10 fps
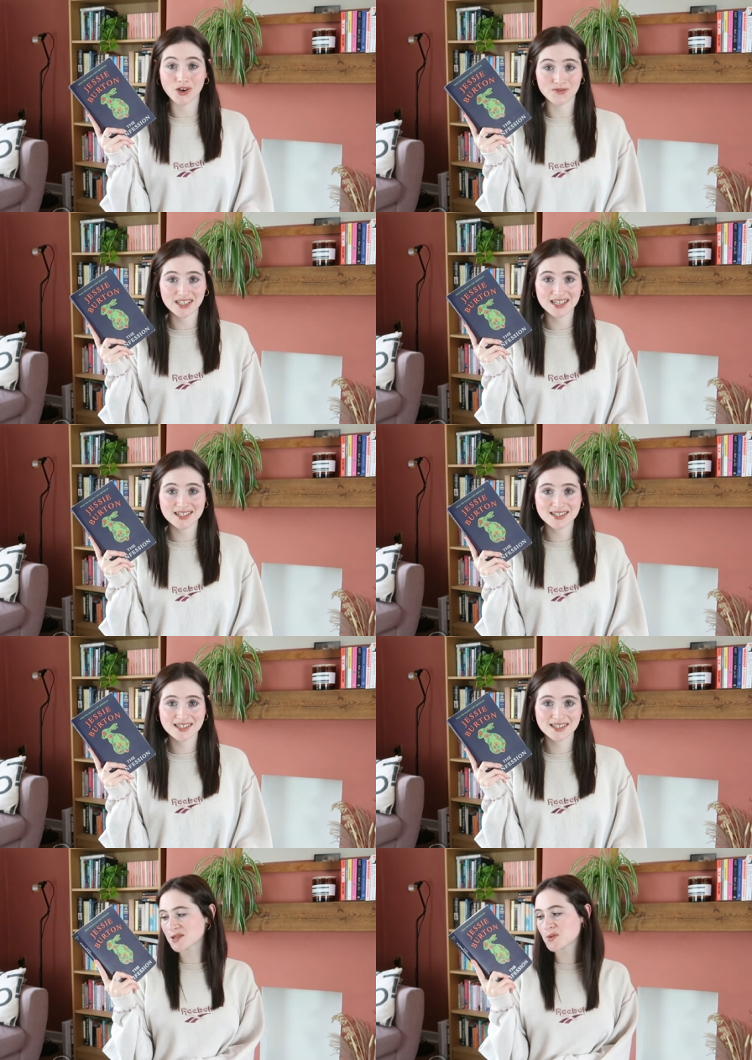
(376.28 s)

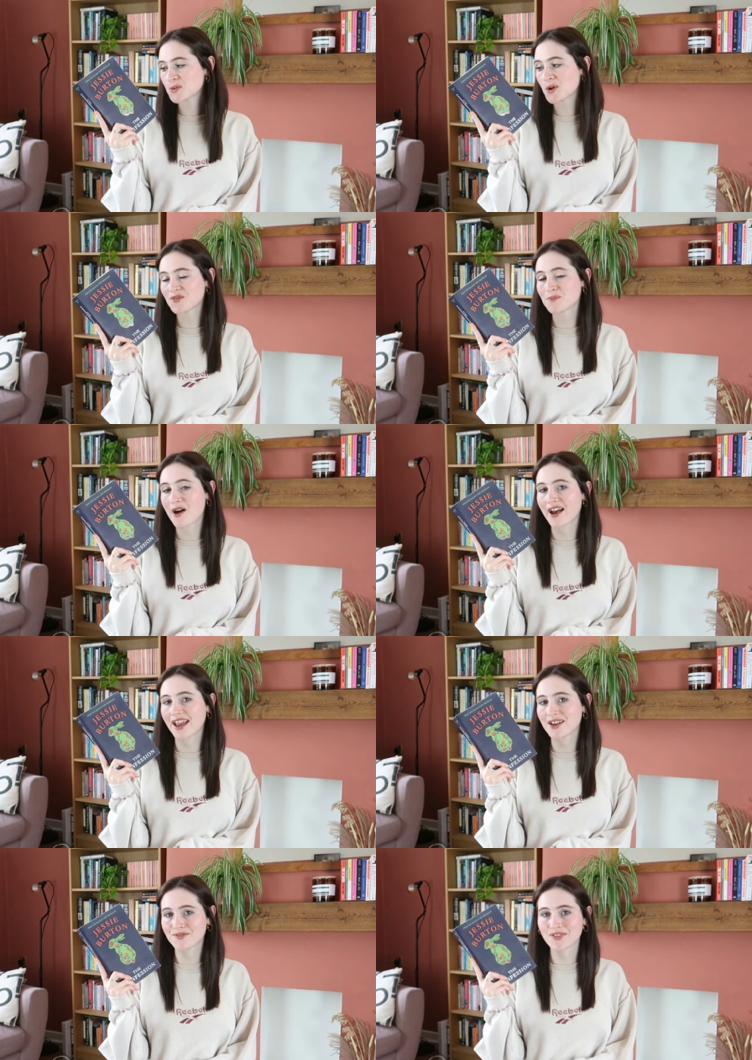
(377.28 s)
novelist. This was one of
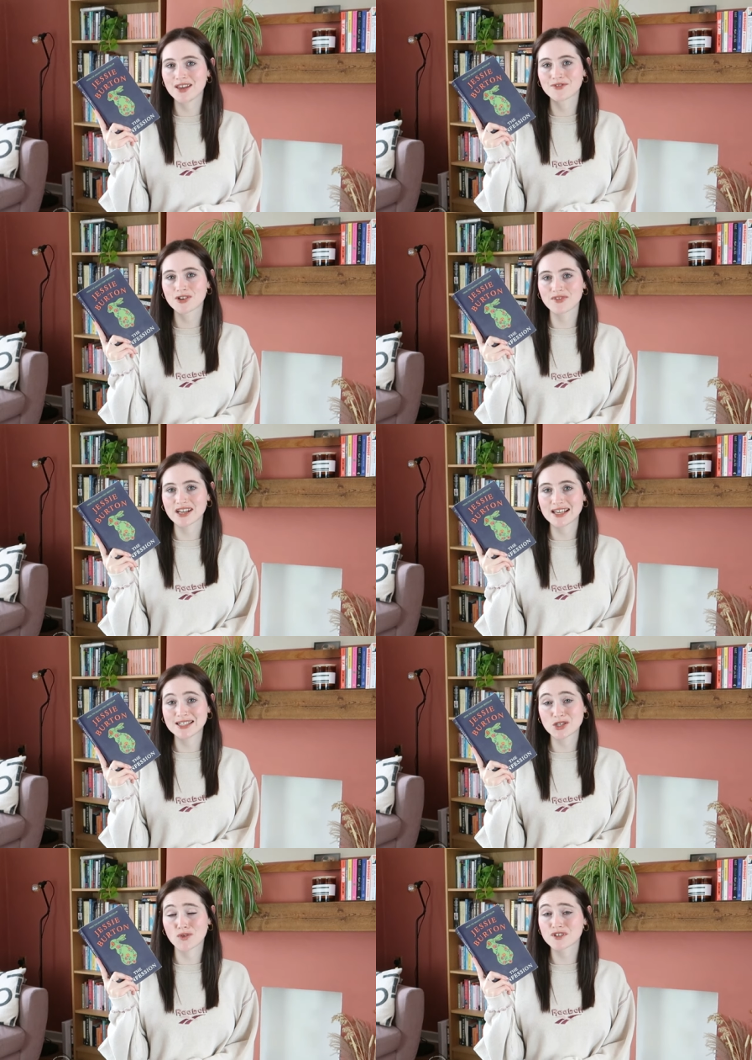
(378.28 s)
my favourite
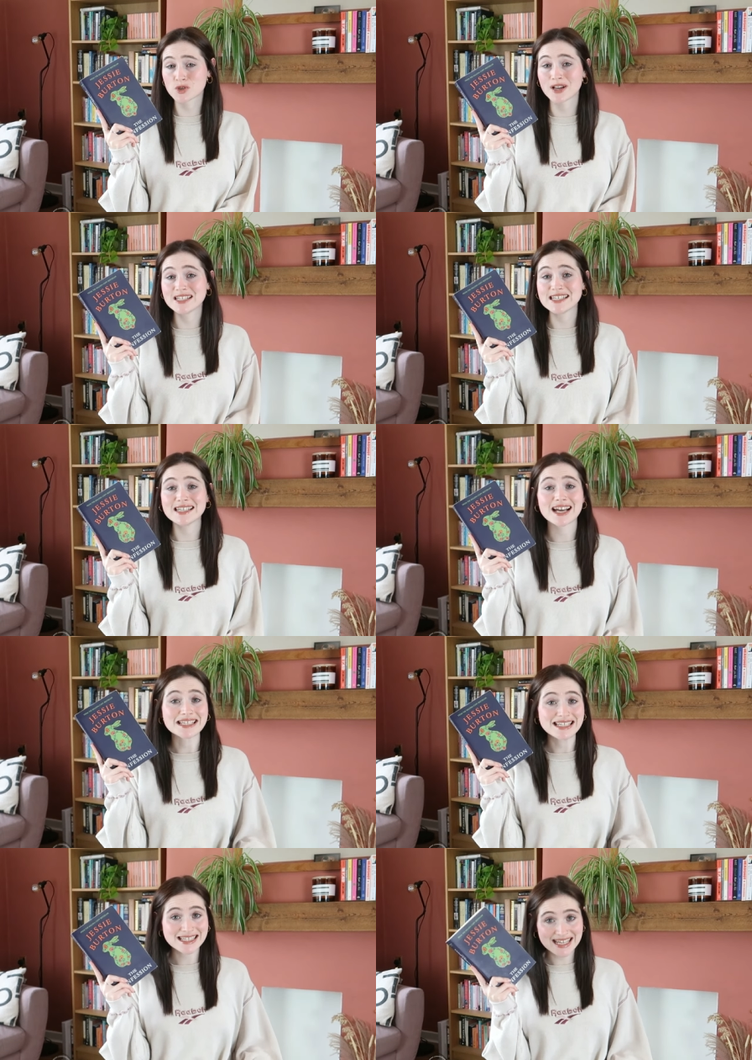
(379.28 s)
reads of
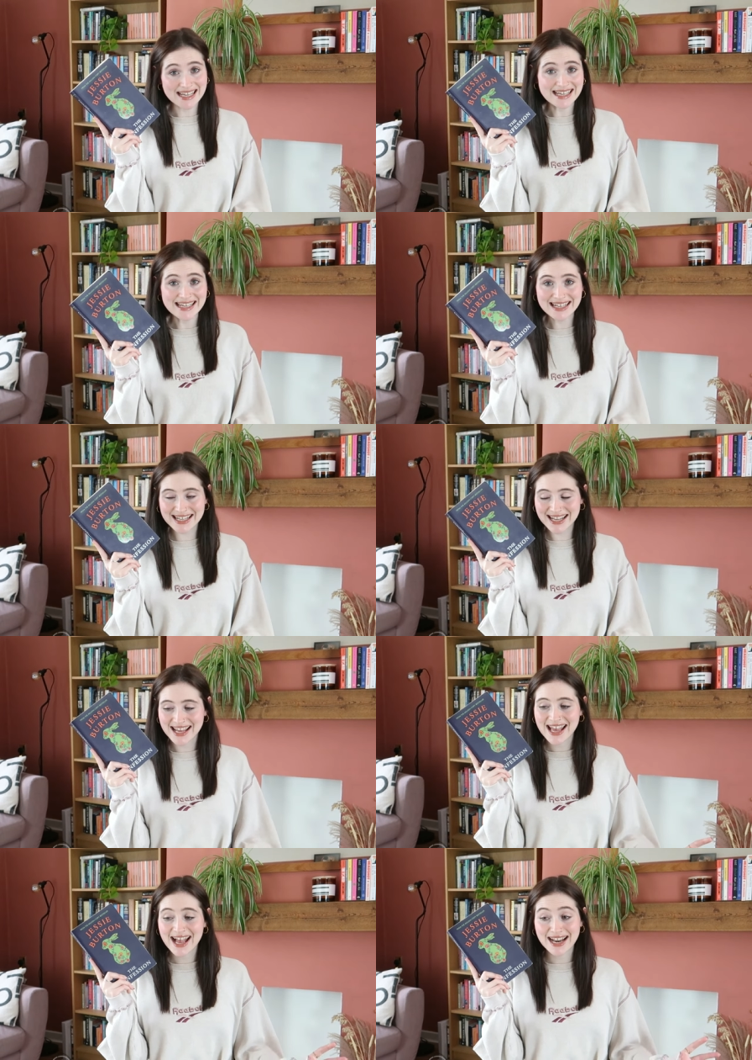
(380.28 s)
2019
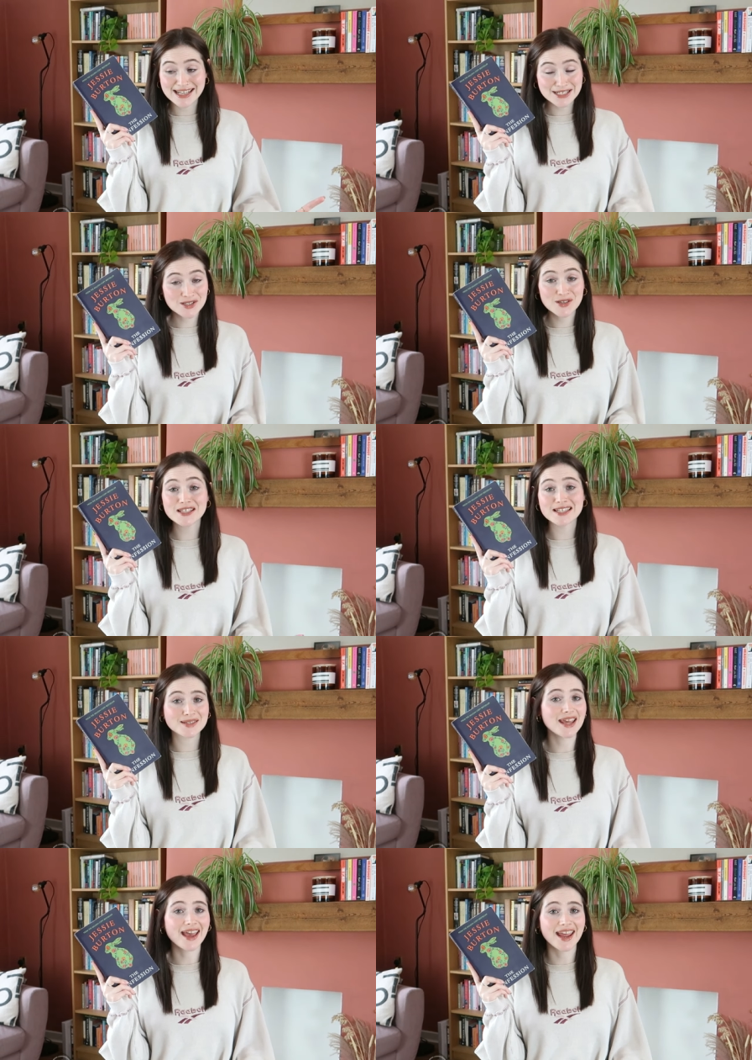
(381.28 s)
and it is to this
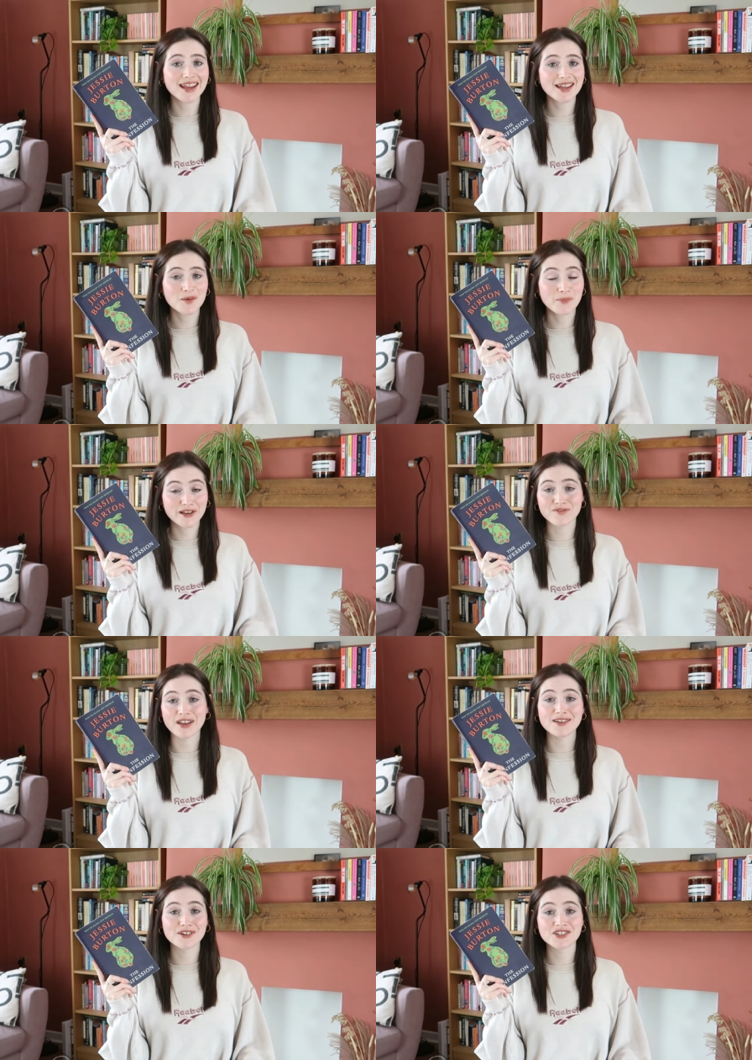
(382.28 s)
day my
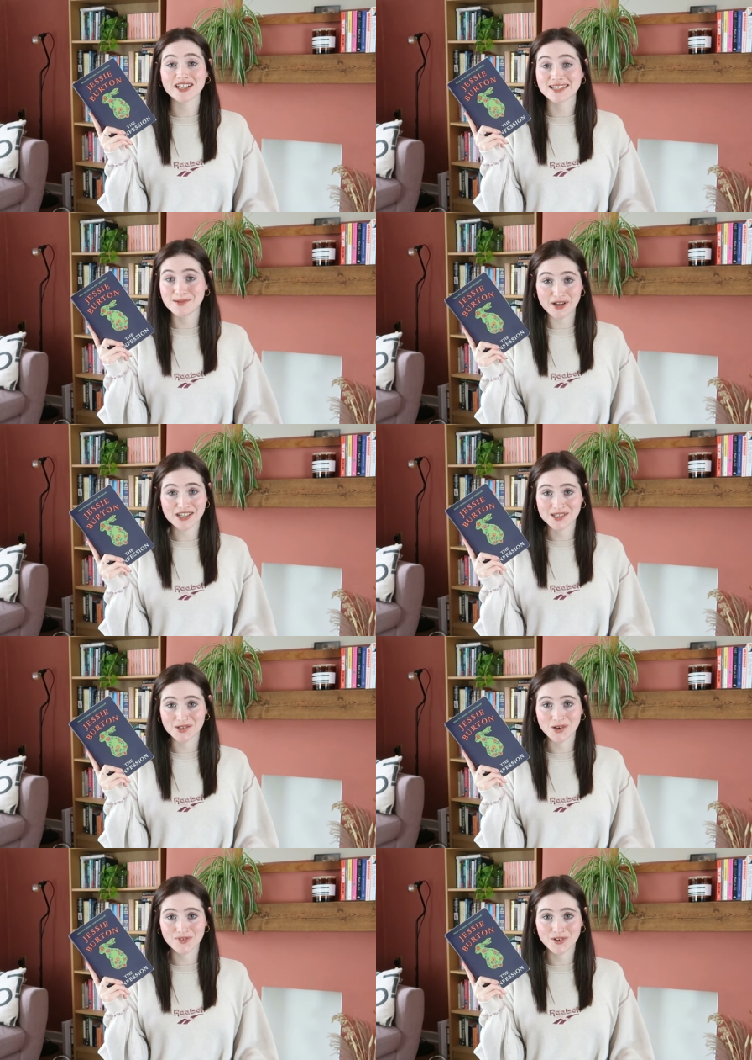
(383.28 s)
favourite Jessie
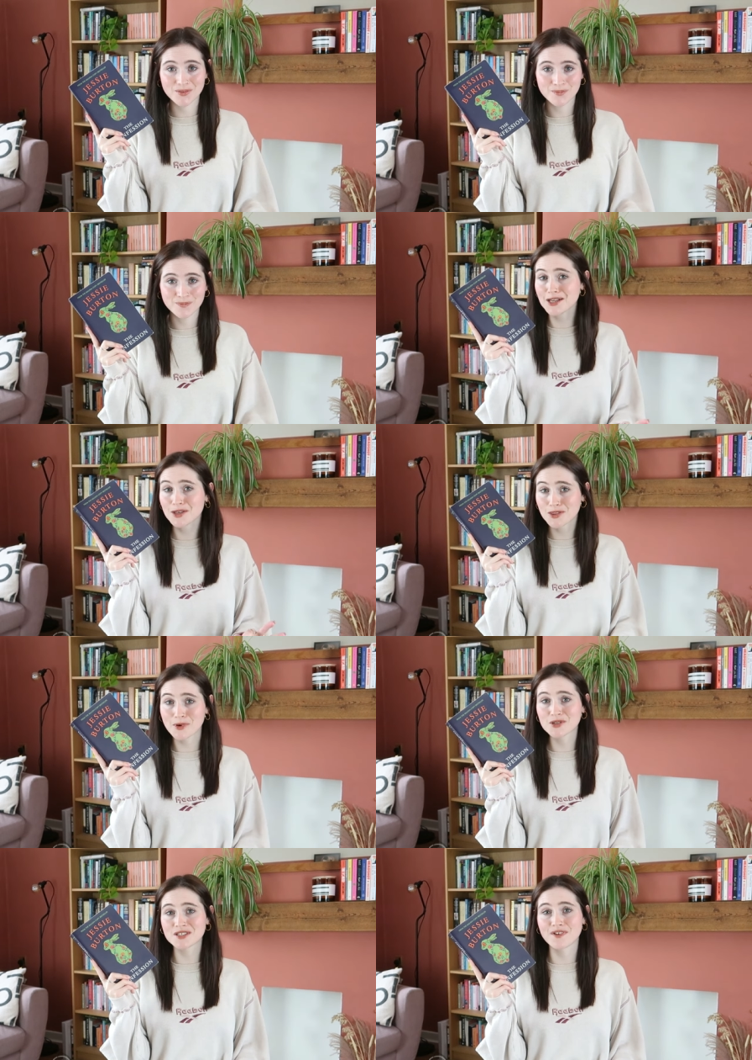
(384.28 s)
Burton novel. Like the
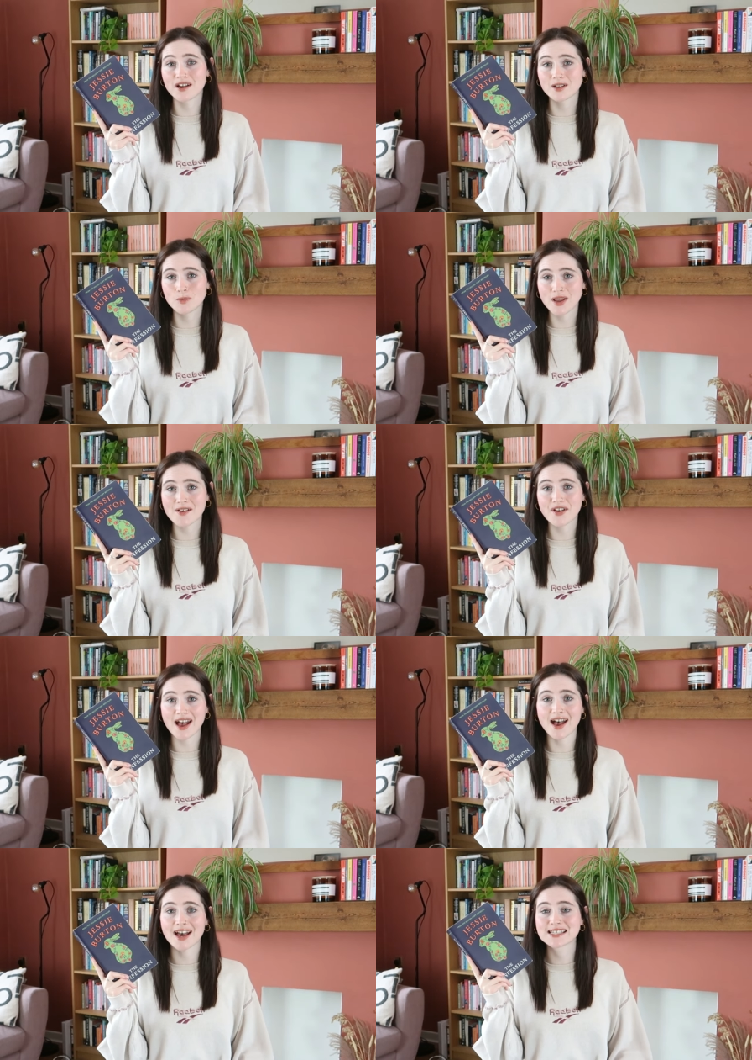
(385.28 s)
most fun we ever
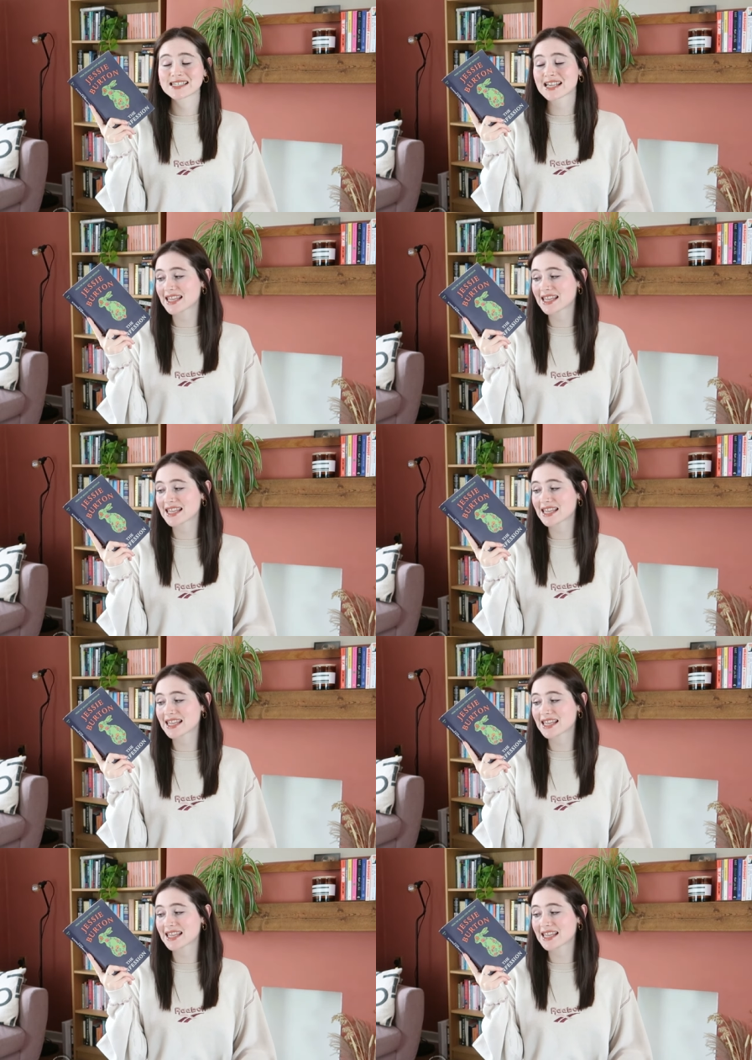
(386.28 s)
had,